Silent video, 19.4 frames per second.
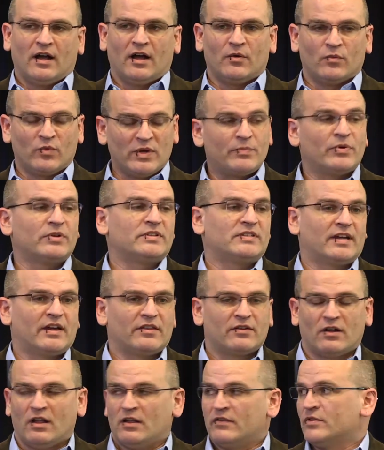we put
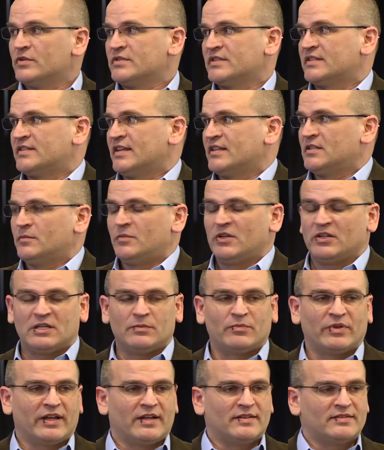together all of those accessibility
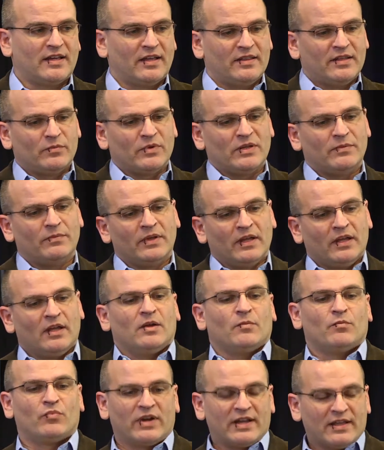plans, and then we
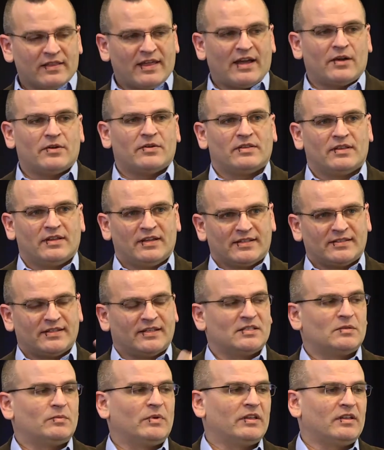bring that
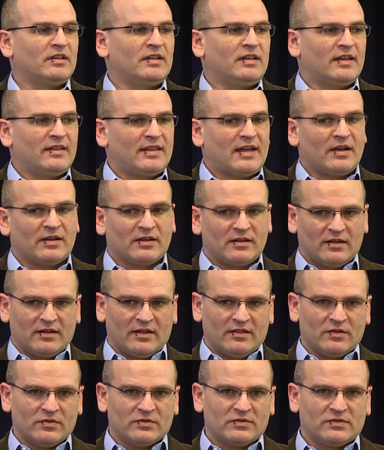accessibility
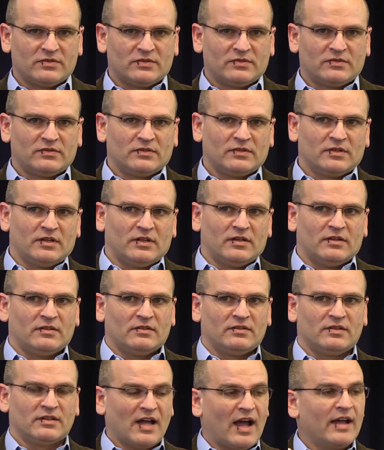and those
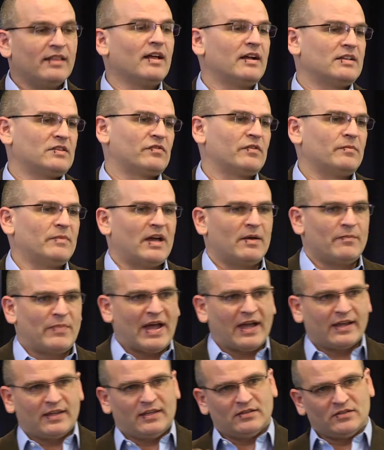the guidelines from that
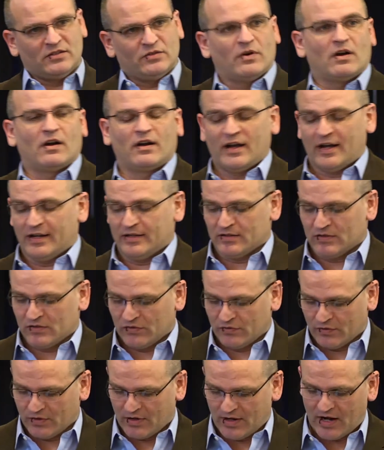back into our guidance
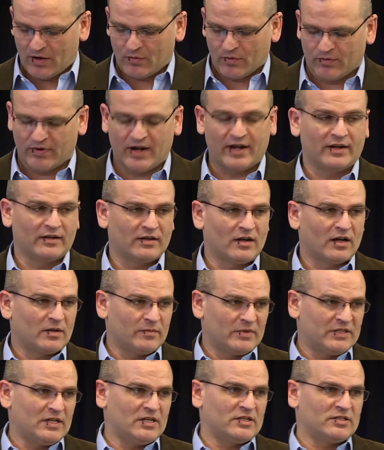for how we're writing
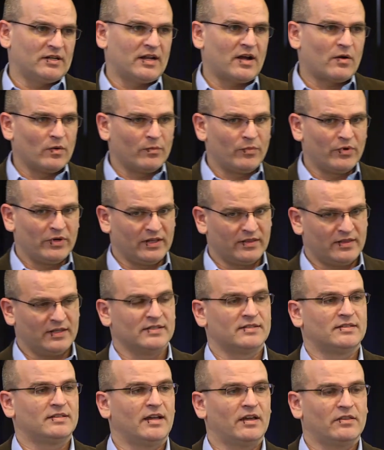documentation, how we're putting
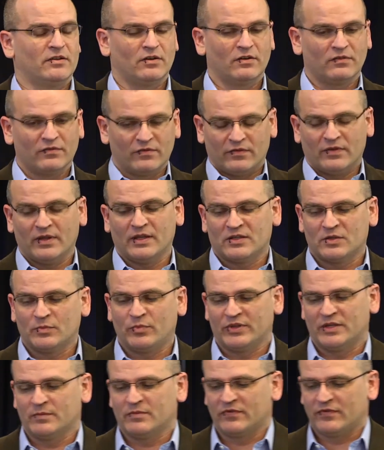things together to
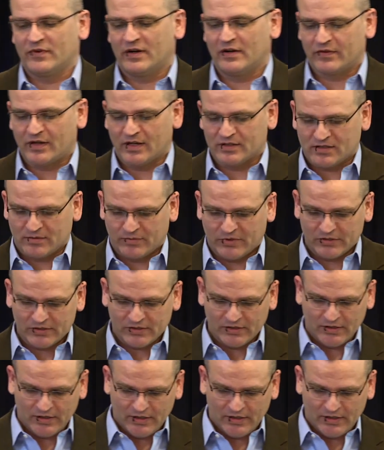put them in front of customers.